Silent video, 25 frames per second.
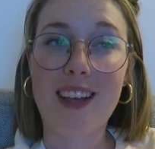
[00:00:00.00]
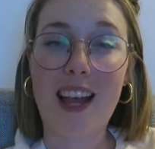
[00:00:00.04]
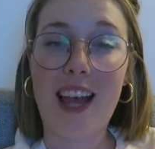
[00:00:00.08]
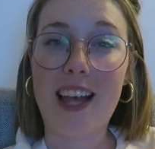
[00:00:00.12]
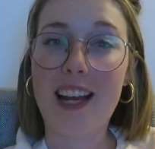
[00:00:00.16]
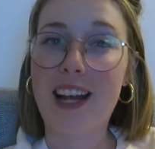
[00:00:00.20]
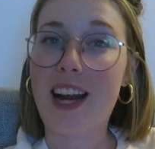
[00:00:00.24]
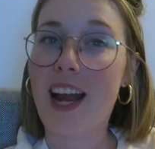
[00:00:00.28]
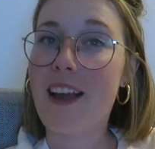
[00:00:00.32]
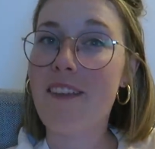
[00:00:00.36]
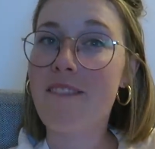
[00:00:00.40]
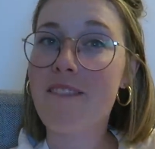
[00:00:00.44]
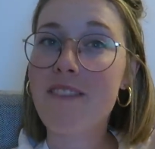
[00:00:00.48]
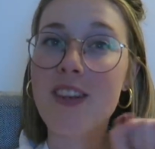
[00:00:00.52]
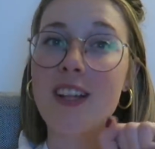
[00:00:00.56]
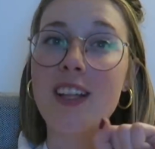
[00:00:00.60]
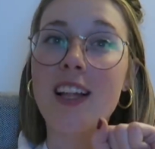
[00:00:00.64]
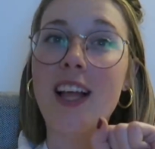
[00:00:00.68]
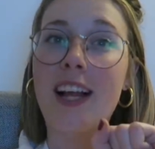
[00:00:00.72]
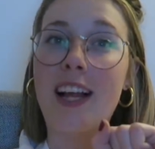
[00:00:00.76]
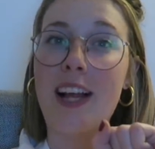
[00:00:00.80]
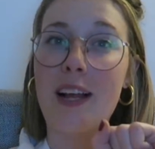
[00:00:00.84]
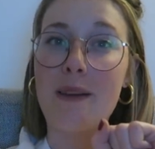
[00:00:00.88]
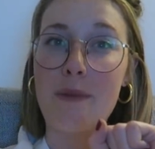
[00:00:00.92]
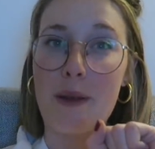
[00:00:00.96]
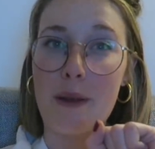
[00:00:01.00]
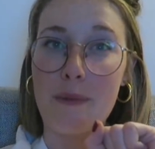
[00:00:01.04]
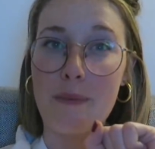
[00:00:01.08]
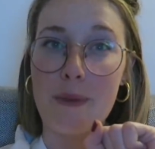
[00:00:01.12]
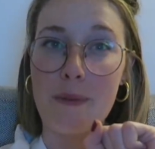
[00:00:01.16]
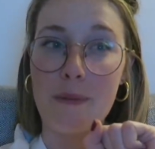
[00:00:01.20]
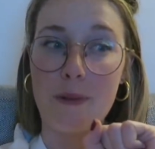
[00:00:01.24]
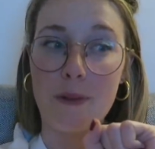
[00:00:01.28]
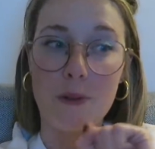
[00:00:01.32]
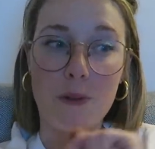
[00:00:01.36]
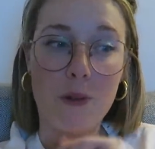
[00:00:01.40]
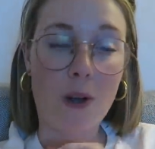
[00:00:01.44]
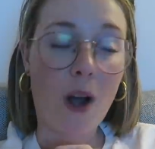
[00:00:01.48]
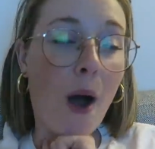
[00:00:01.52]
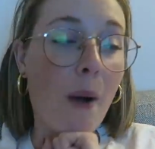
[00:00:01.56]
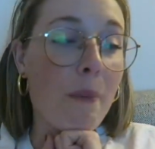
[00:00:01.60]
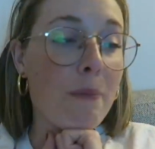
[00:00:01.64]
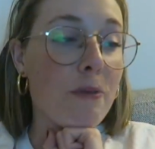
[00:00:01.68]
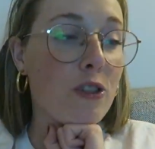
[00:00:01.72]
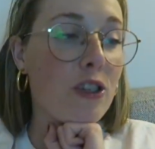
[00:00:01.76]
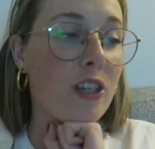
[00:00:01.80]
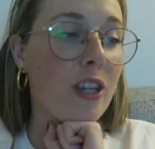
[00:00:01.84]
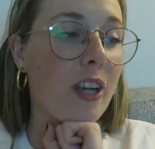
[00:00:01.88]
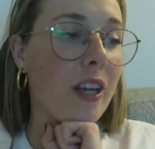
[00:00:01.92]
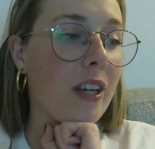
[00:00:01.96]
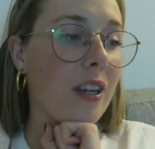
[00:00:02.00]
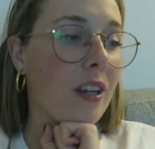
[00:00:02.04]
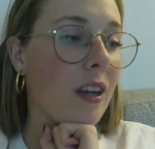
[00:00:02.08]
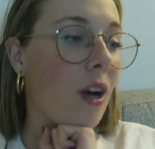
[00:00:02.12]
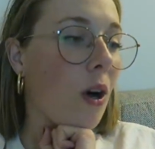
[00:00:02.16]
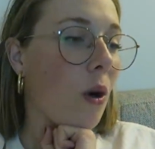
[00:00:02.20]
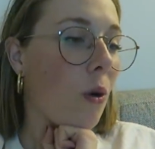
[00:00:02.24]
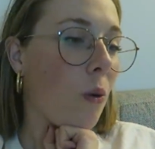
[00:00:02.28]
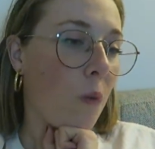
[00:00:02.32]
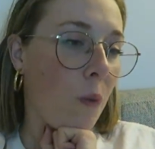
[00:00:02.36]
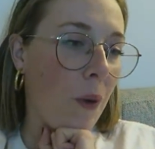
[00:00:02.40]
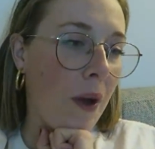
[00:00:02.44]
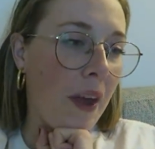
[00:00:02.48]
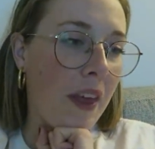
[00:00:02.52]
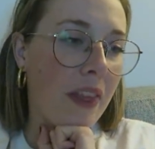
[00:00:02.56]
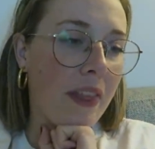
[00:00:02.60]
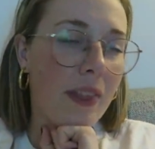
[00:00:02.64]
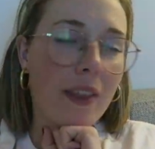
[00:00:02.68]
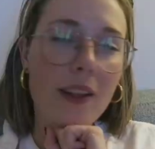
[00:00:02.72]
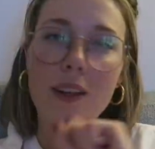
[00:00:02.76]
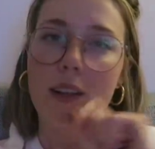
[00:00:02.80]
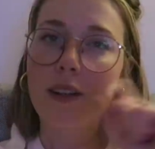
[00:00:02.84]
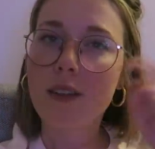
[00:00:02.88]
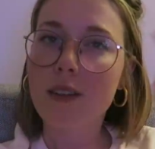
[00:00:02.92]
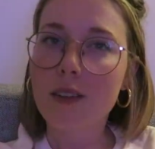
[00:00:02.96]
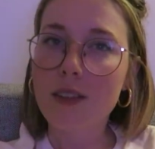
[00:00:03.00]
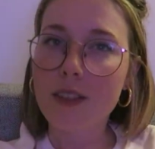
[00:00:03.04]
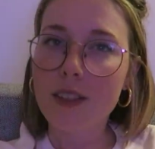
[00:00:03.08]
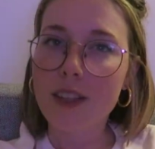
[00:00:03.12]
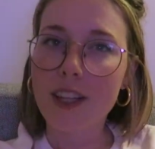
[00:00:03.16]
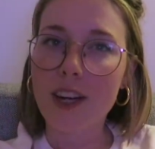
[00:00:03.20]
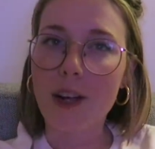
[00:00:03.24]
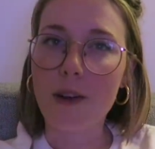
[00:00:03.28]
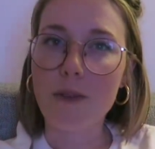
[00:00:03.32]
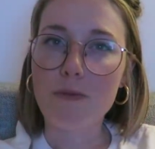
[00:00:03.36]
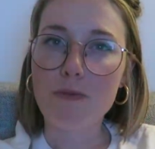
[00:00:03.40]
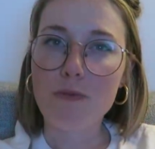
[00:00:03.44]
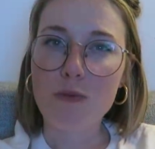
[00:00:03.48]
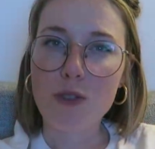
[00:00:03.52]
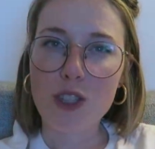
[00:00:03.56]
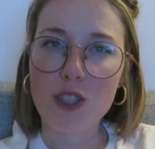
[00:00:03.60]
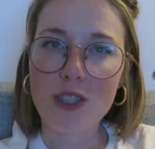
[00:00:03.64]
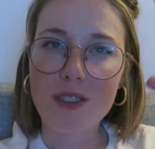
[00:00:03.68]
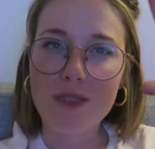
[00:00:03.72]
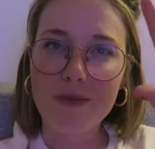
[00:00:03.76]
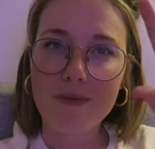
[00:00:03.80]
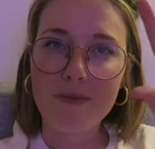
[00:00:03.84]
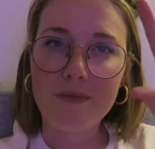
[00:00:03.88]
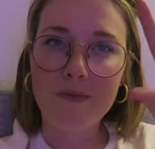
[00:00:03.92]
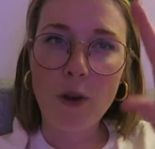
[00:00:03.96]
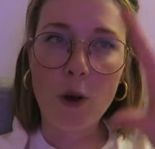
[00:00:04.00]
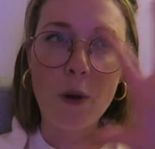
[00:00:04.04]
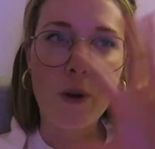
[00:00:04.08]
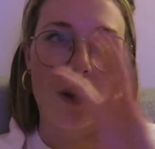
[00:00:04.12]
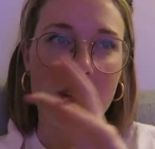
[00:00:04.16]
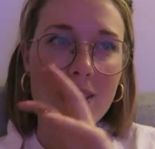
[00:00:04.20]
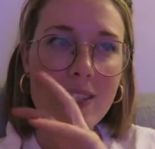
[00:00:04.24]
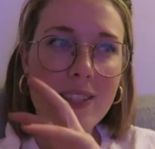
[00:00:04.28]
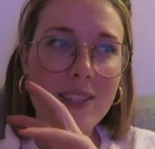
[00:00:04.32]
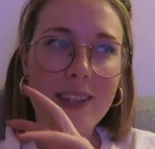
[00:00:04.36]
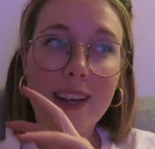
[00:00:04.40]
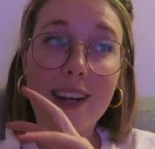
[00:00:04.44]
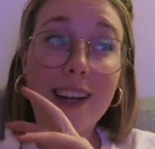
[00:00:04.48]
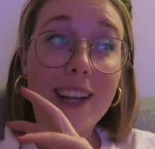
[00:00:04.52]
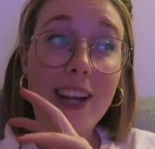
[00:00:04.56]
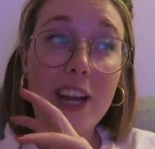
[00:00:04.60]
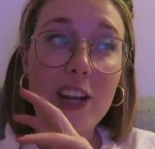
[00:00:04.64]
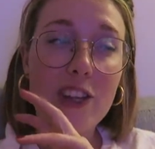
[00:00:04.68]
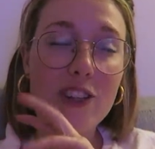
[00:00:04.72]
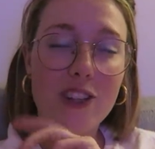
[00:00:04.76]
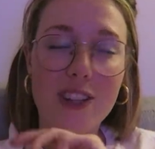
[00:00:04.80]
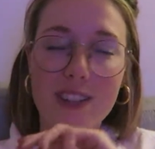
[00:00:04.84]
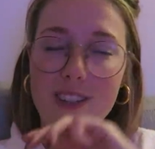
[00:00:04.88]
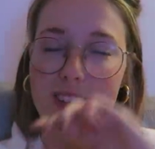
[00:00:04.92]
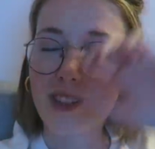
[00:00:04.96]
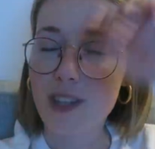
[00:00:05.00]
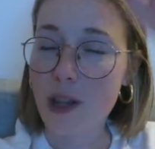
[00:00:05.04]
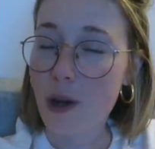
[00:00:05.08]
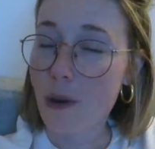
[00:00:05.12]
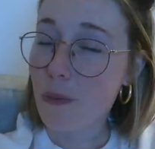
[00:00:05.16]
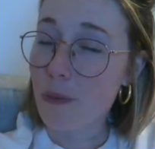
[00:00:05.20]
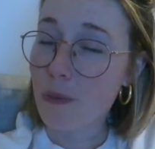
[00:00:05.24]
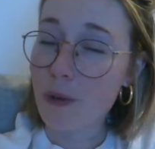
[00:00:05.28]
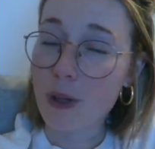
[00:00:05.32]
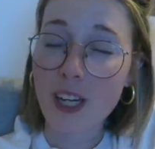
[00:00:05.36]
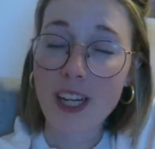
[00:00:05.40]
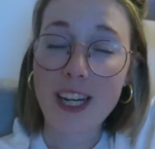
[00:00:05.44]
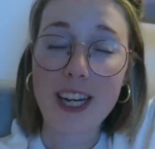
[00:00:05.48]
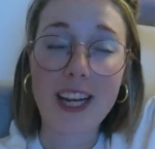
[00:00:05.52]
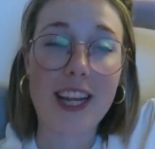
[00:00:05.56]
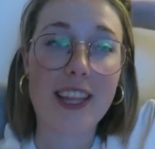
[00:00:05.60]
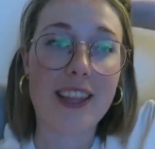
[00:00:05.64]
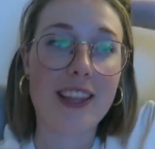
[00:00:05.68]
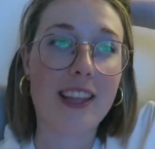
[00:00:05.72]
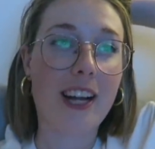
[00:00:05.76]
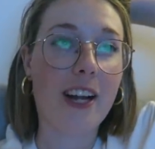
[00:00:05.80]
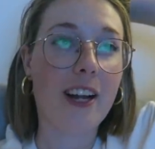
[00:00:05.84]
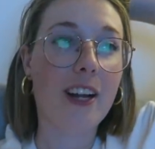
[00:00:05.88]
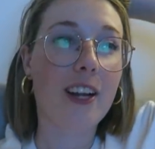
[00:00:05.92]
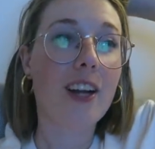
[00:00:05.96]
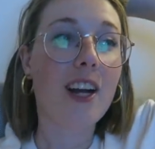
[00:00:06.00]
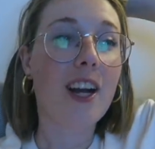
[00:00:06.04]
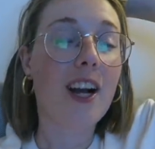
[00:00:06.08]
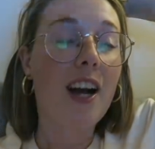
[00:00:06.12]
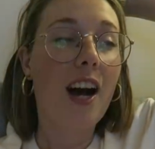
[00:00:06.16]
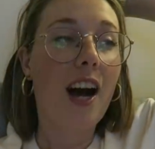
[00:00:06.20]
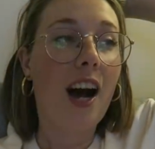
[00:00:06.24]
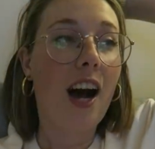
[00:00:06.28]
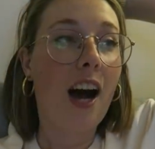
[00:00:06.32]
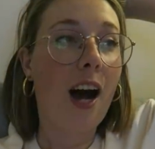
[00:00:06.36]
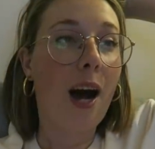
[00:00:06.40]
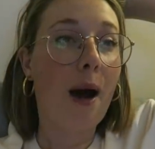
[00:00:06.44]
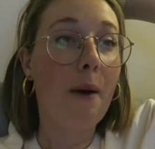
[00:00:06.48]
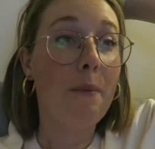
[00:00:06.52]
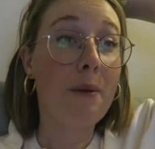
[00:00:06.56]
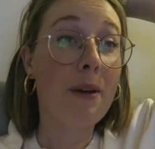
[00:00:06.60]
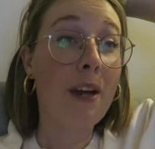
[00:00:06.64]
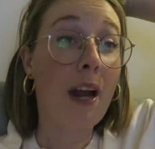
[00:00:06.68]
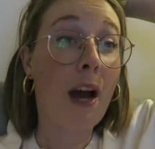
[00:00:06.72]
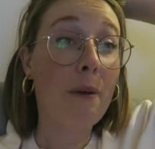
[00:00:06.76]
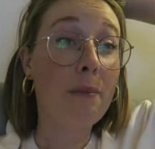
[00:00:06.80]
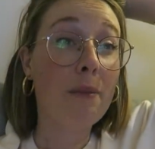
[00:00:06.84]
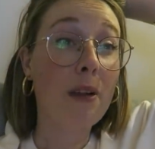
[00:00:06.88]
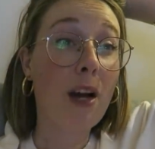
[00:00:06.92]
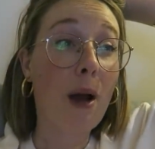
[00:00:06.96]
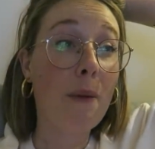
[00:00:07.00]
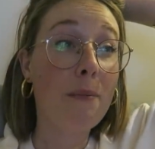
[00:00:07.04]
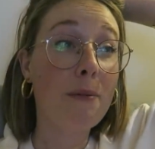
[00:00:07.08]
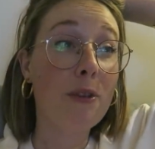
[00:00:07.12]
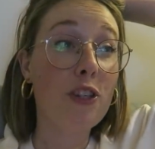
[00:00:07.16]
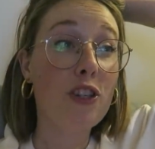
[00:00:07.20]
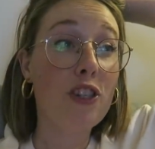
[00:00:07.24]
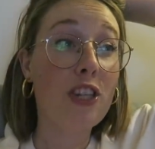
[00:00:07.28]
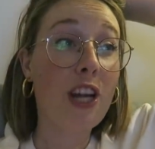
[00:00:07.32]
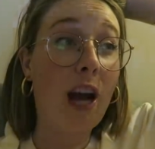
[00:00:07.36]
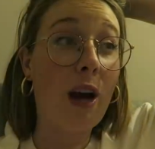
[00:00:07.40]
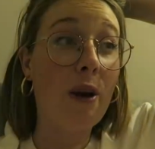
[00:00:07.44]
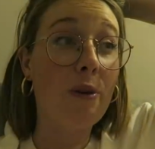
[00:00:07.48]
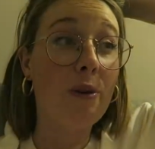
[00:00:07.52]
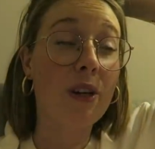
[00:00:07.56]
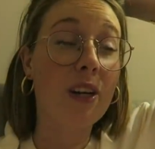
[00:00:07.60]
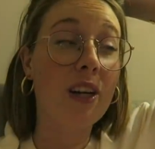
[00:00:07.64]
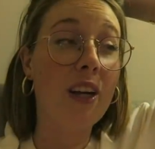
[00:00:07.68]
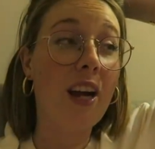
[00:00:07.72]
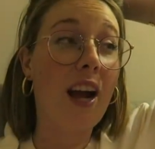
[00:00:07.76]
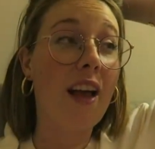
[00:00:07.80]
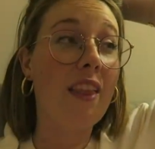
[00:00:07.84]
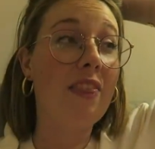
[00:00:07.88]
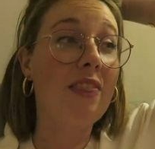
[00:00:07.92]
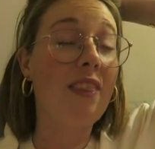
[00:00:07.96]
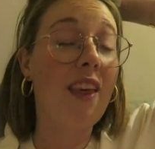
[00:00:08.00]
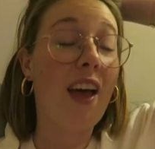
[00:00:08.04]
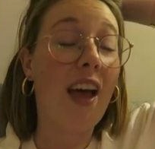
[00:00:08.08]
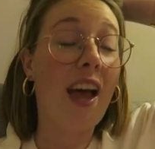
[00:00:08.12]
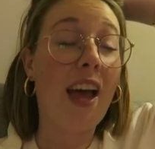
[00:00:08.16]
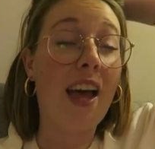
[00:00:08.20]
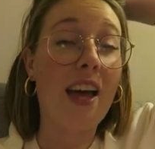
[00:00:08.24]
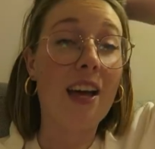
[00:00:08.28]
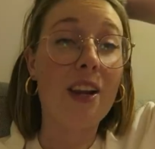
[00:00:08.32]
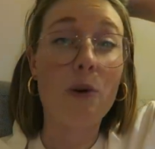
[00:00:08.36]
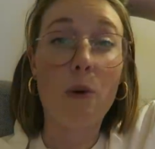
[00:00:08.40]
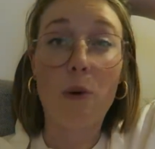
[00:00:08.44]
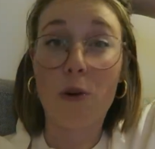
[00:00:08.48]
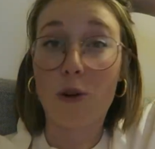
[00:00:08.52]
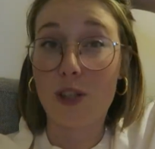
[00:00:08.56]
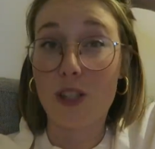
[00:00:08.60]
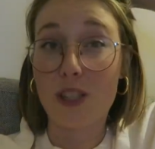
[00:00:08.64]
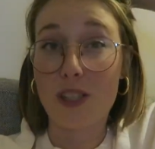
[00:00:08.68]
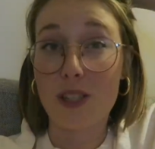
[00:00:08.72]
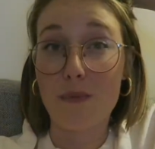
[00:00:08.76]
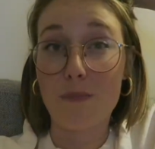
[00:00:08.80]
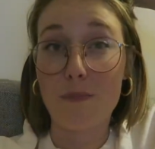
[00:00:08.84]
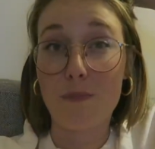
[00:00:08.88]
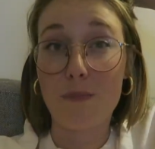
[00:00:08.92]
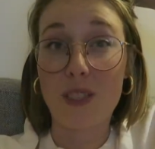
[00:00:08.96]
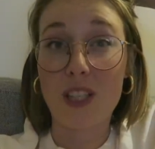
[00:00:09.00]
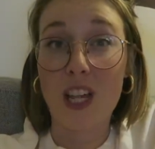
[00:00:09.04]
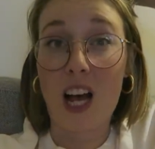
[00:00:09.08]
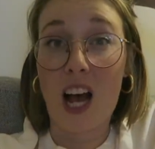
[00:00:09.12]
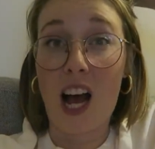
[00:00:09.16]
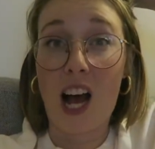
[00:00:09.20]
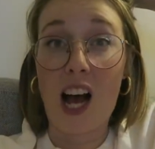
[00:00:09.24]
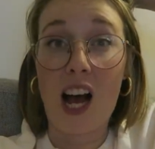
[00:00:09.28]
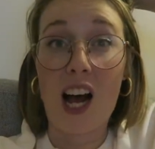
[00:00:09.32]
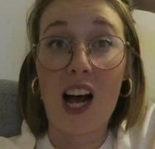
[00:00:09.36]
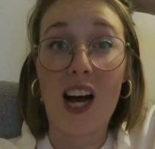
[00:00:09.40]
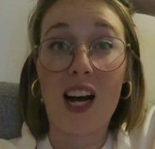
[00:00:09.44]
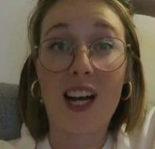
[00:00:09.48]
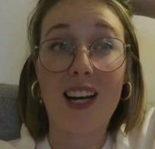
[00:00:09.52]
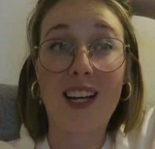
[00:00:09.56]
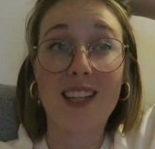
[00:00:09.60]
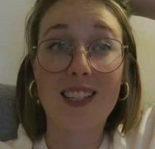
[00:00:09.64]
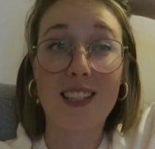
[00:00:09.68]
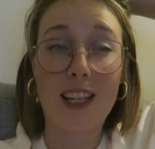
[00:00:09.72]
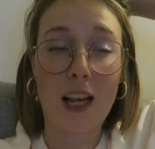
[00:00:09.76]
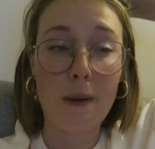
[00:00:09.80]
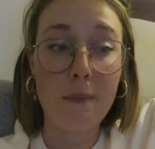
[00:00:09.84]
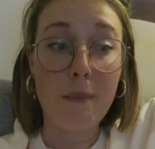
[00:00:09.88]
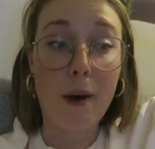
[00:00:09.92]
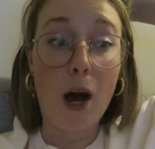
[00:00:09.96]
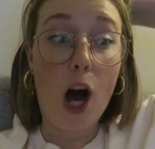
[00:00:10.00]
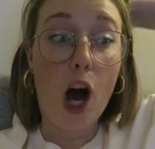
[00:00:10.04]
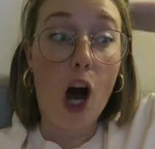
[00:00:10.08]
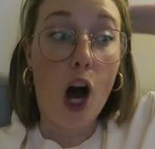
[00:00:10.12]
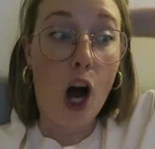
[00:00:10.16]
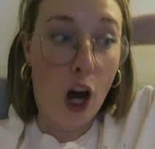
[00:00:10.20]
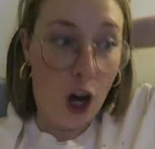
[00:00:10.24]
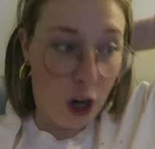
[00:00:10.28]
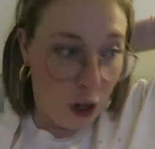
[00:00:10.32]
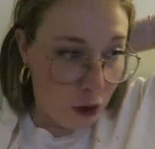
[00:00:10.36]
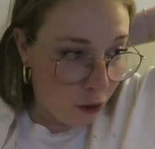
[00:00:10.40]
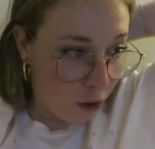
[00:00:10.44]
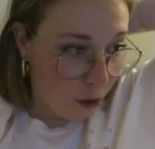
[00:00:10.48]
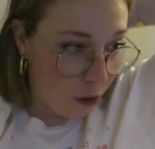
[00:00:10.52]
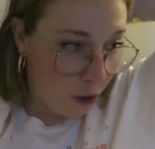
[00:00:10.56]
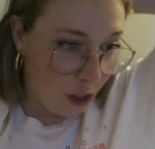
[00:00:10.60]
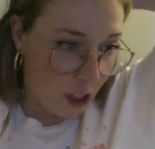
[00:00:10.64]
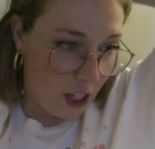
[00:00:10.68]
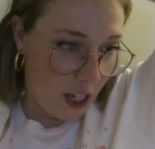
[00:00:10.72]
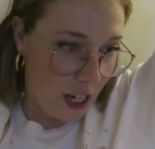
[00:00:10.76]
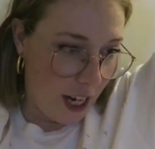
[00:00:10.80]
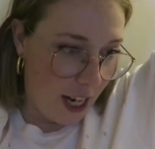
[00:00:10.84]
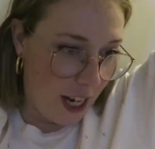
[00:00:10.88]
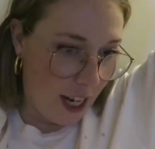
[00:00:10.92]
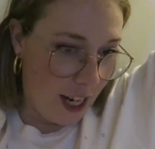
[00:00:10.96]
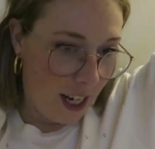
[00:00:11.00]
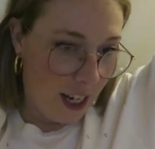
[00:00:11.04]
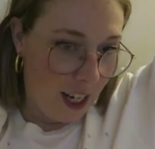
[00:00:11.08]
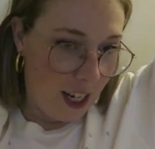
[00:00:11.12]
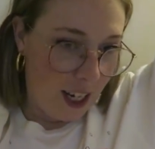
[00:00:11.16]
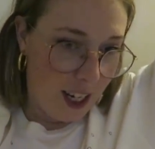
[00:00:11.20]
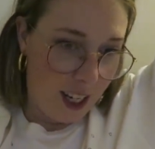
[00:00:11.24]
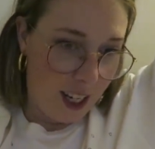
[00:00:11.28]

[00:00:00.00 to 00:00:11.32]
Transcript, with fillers: And I feel like I might be able to accomplish it with you know, just focus and dedication. So we're gonna get there. Um, but now I'm gonna hop in the shower and then order some za, cause I'm hungry.